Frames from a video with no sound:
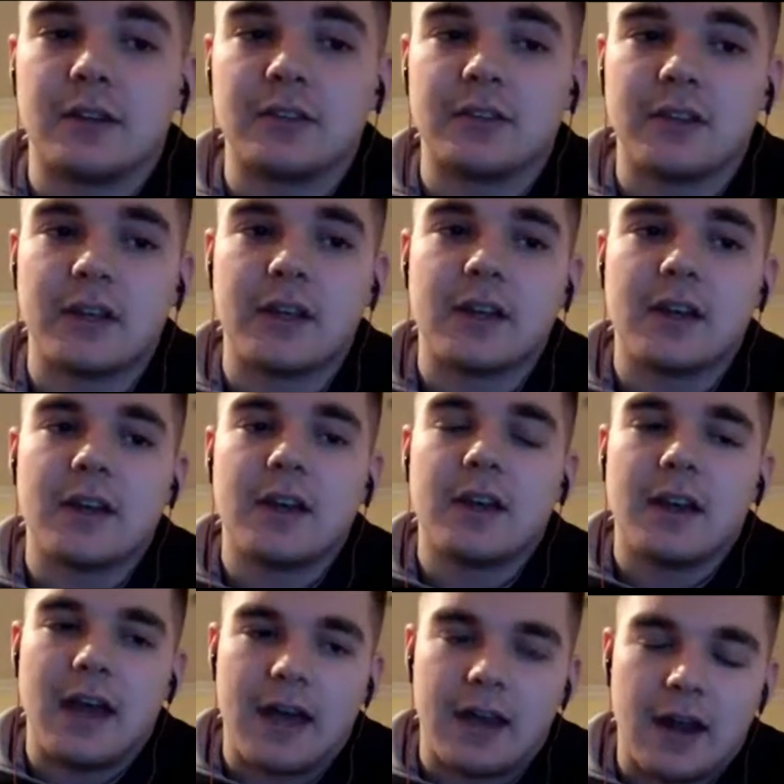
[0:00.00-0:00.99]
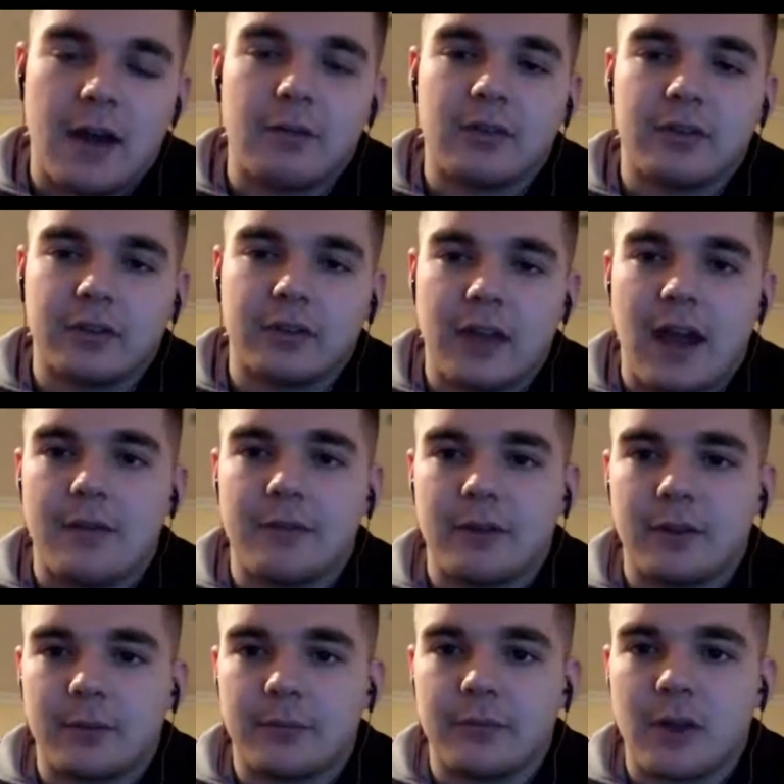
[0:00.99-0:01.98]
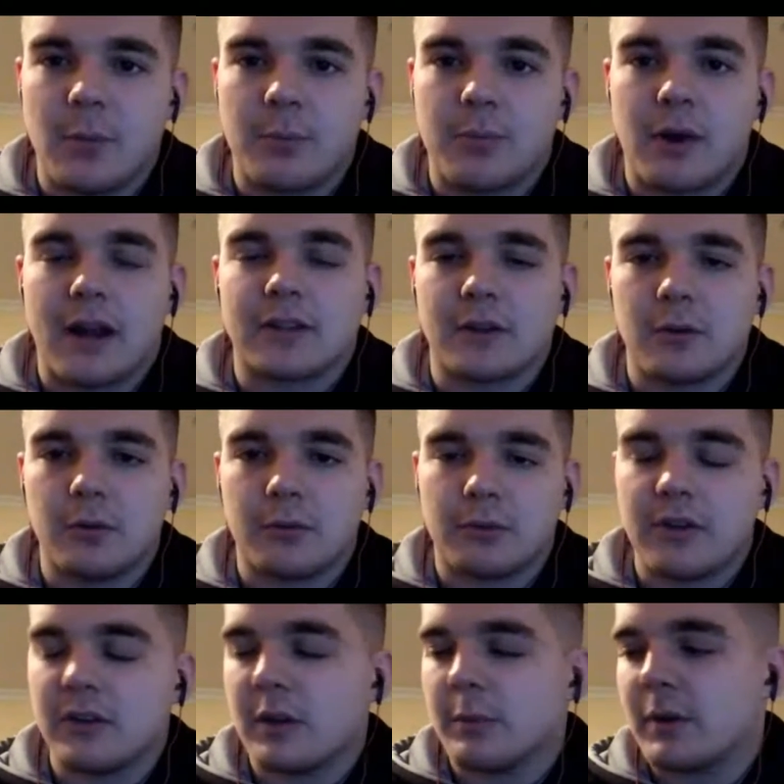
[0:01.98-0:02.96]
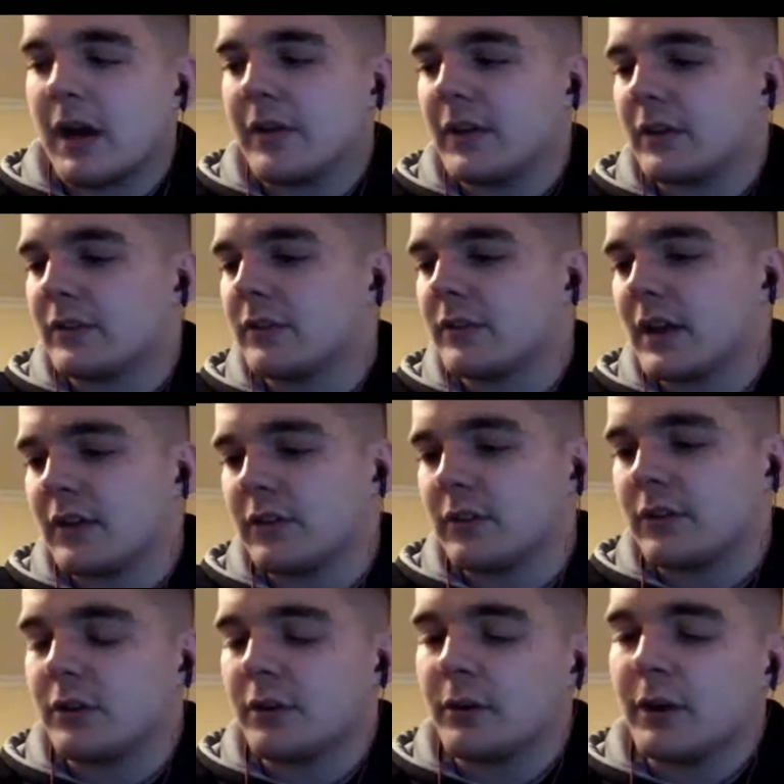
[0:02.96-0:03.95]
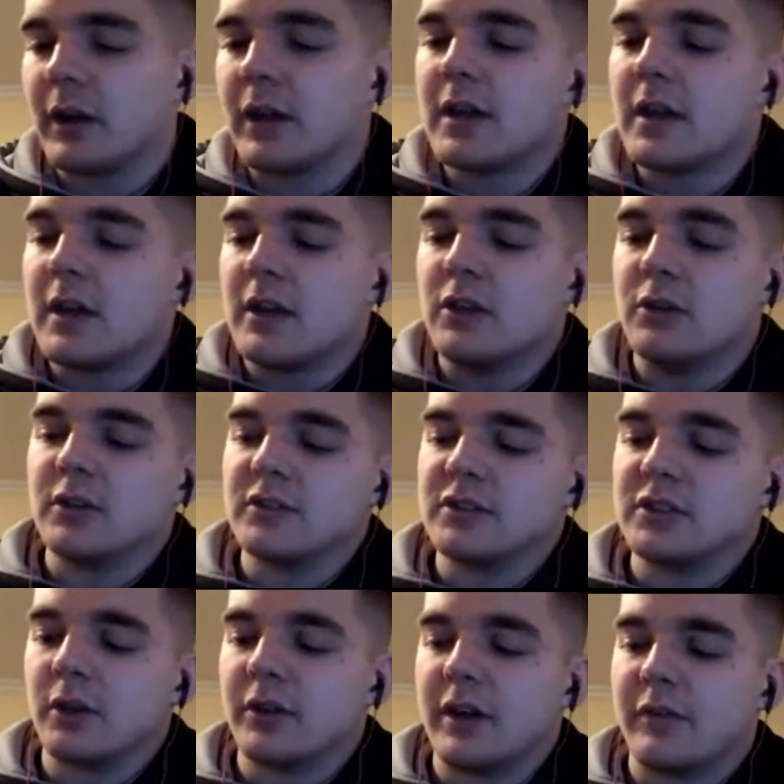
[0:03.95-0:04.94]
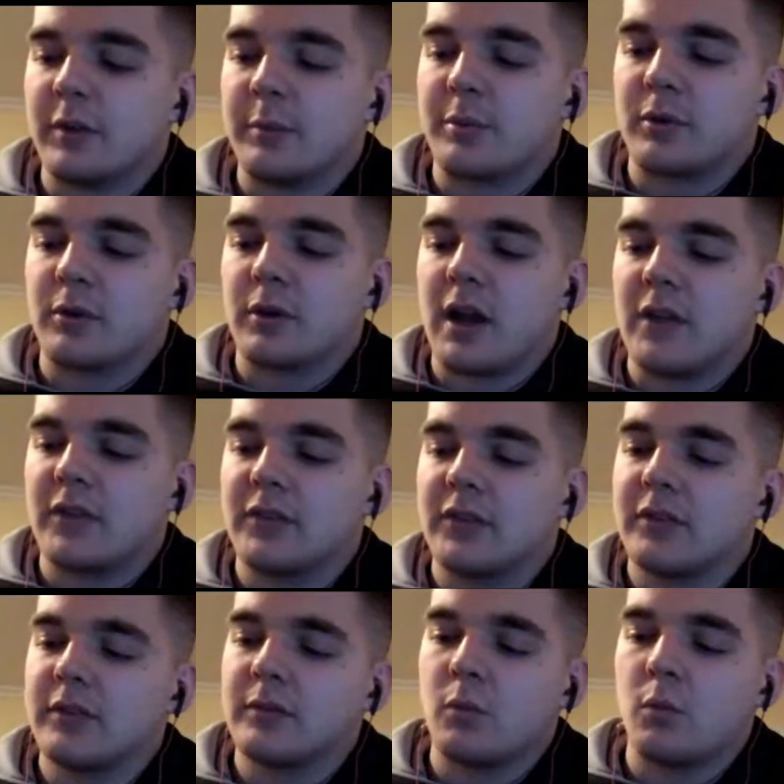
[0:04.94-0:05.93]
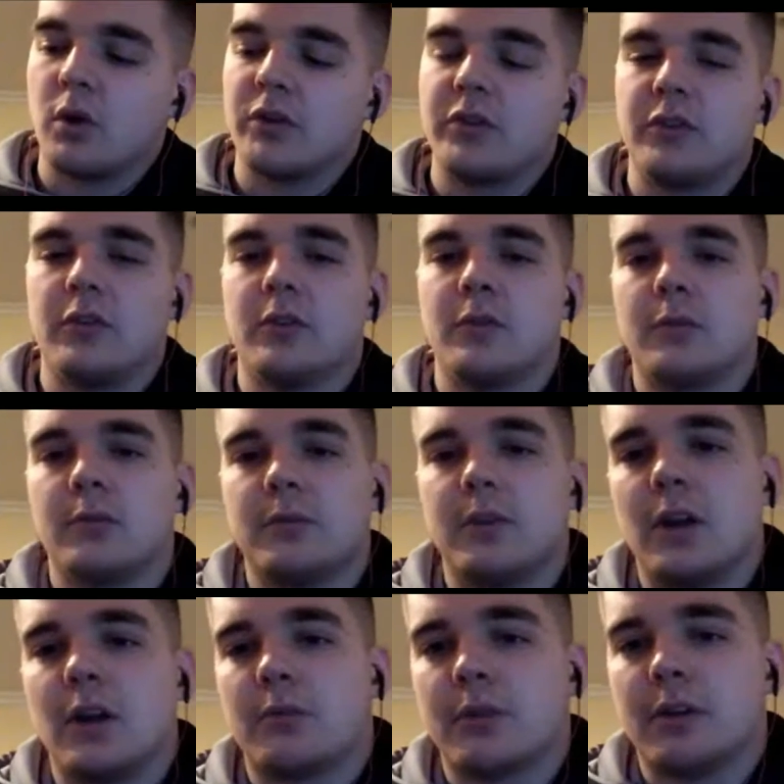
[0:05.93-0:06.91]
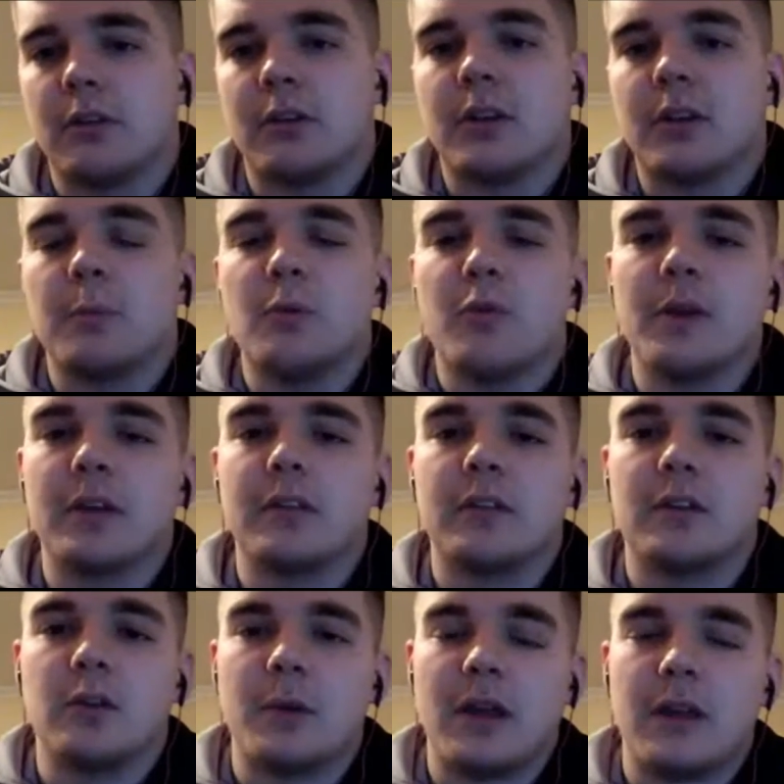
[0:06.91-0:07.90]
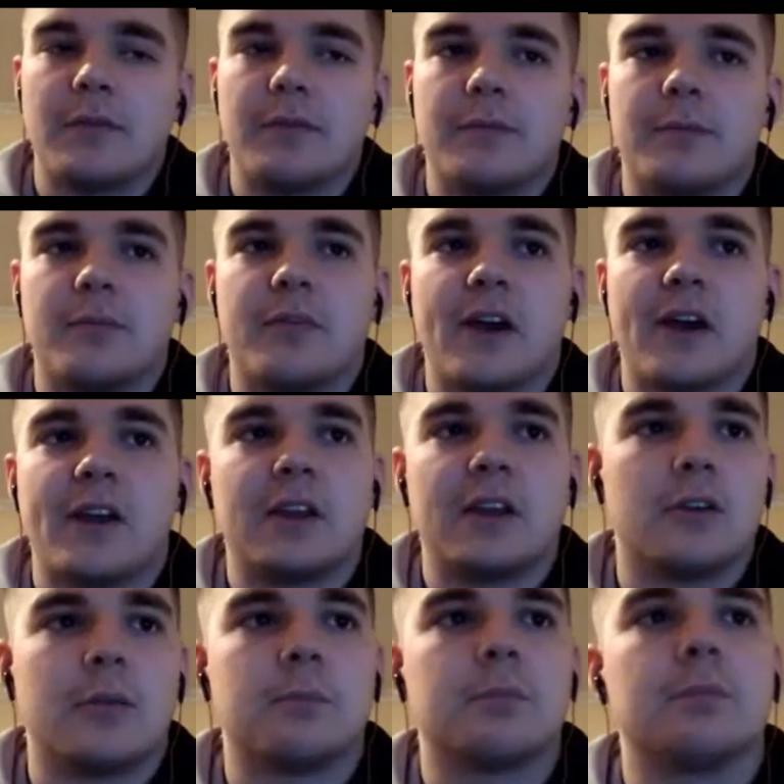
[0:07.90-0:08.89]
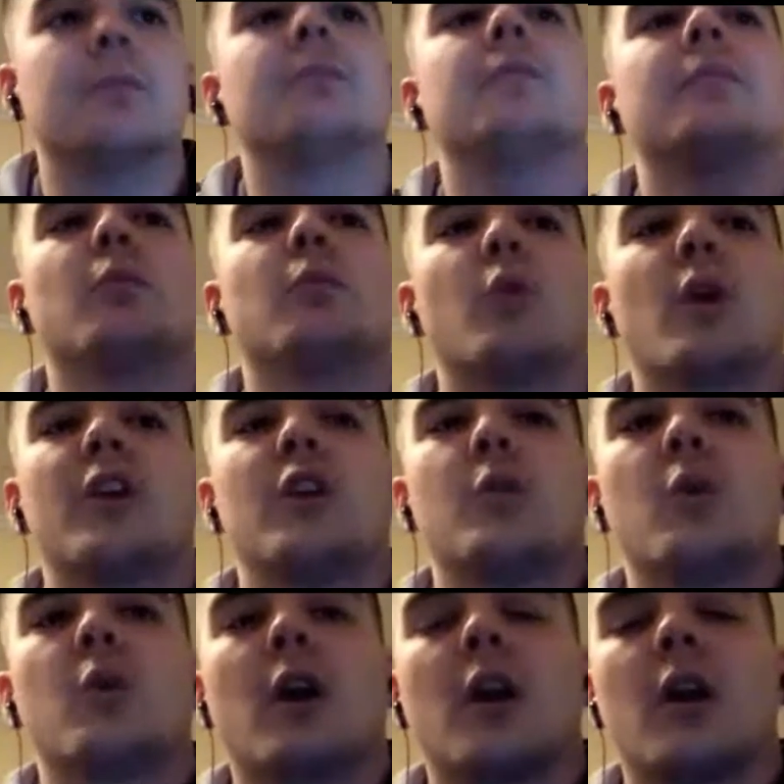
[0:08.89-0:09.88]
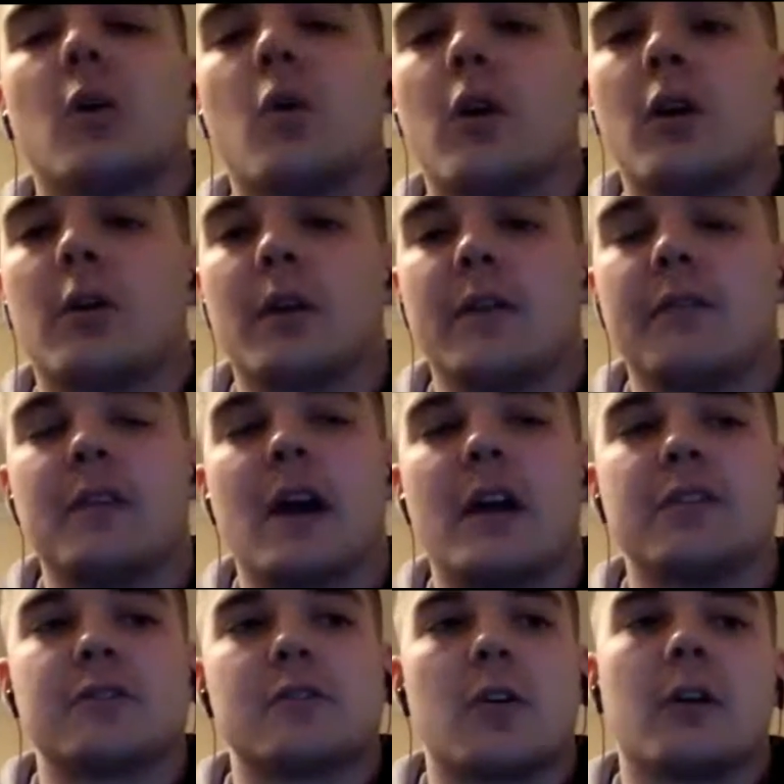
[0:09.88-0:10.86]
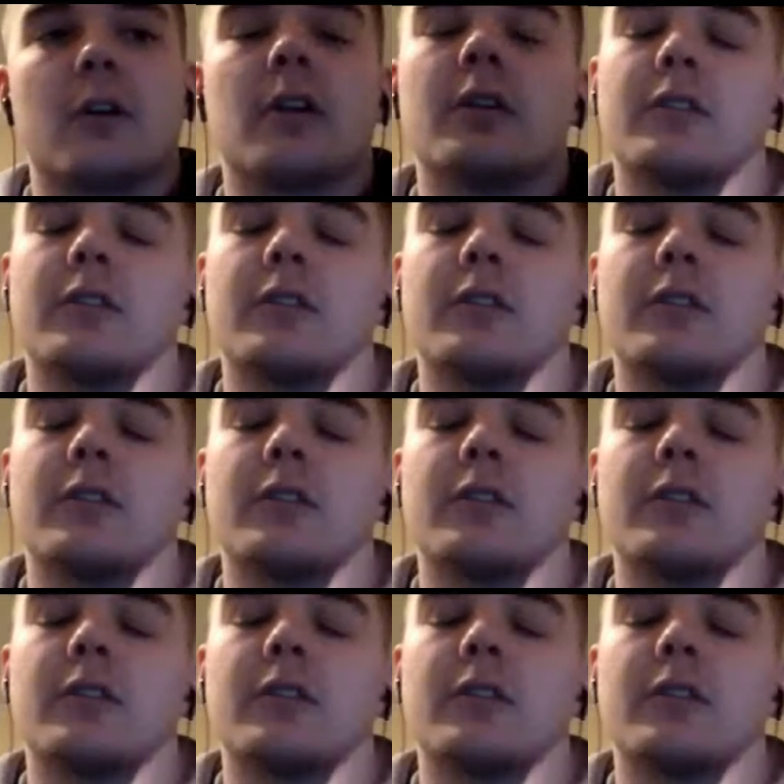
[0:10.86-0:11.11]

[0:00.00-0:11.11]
and obviously having a practical reasoning behind the exercises you're doing, you can still definitely progress. Once you relearn the movement, you may find that you're where you were, or if not stronger. So,